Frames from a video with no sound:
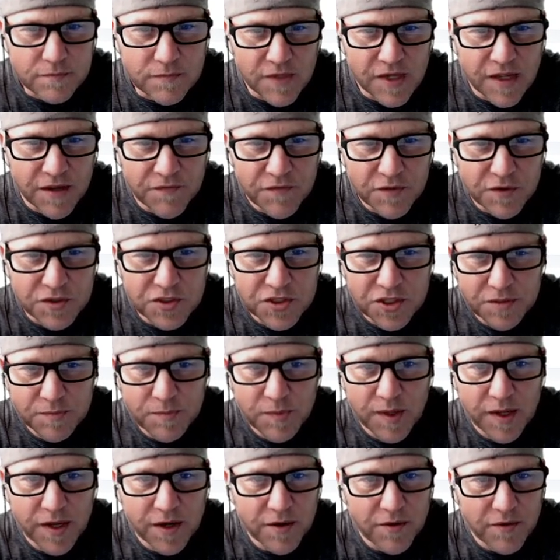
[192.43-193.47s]
if you're just
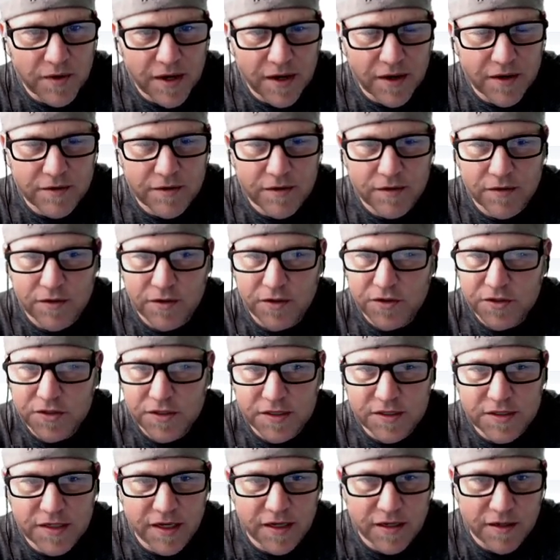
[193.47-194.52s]
playing around, you
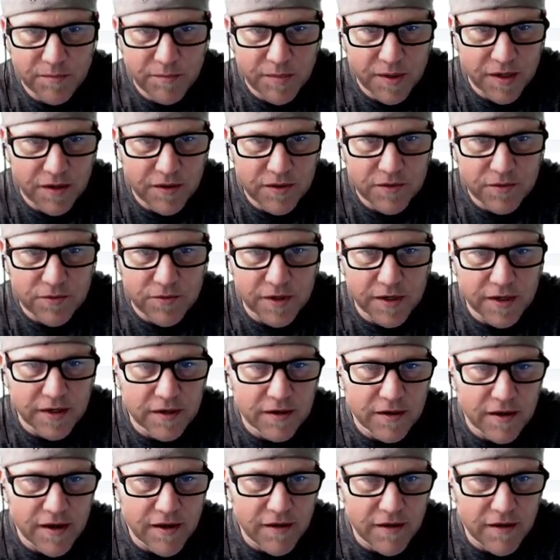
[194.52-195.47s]
just need the big 3: